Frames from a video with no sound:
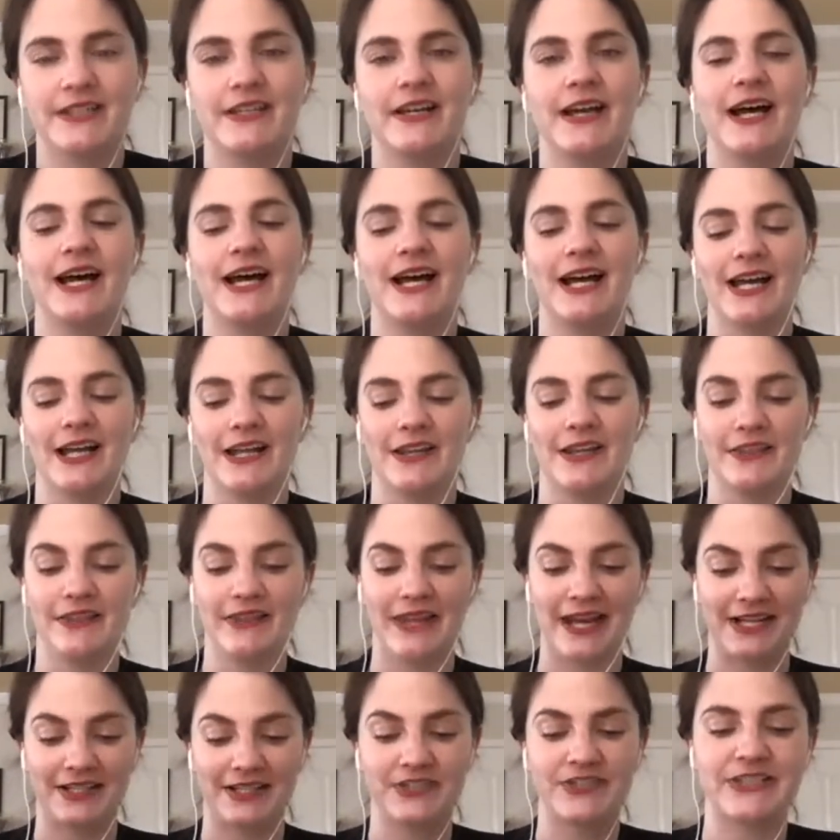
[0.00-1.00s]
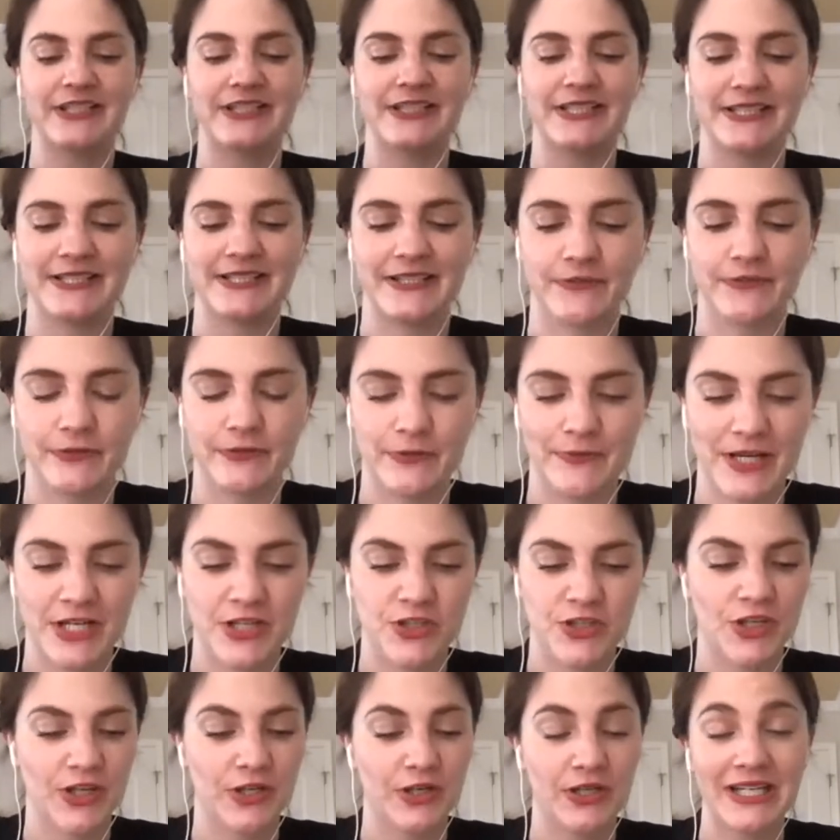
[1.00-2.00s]
uh, thanks to
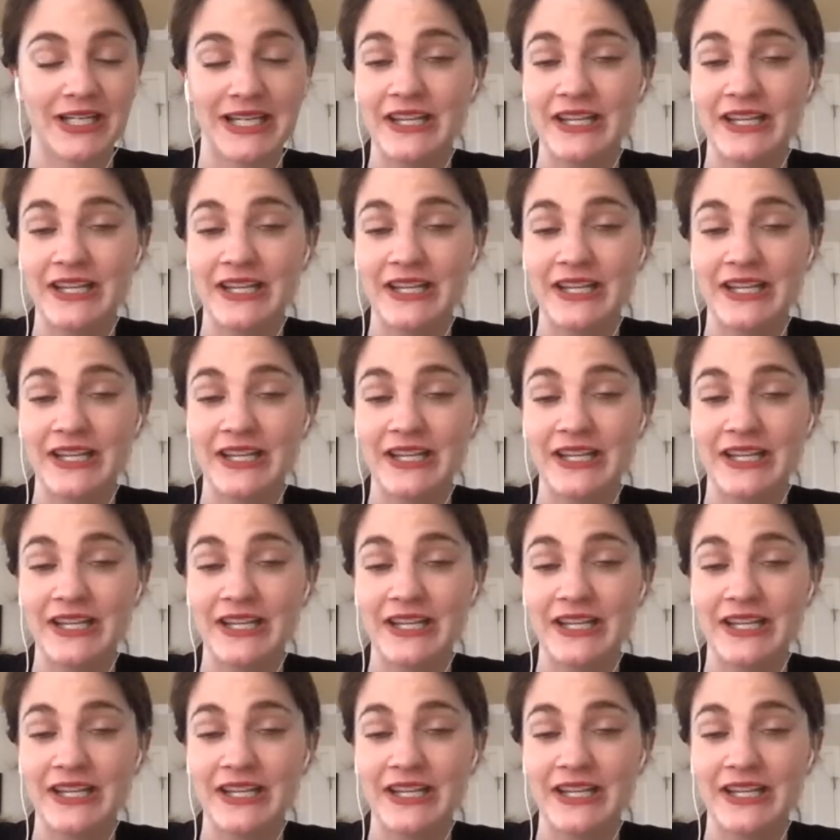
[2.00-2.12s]
disinformation,